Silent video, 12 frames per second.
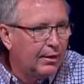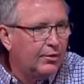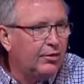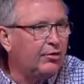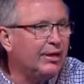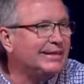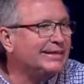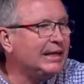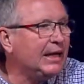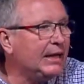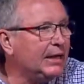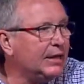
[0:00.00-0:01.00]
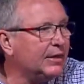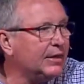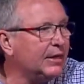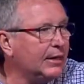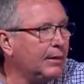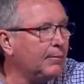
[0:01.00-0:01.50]
There isn't
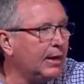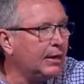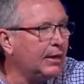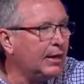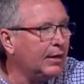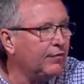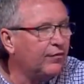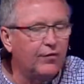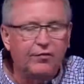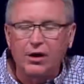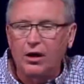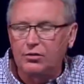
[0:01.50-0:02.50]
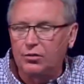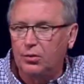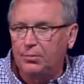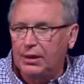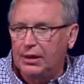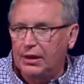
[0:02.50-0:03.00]
anything in my life, if God
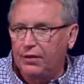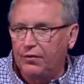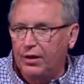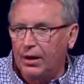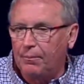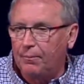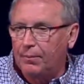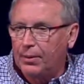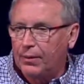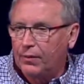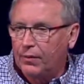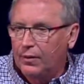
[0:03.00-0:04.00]
told me to give it up,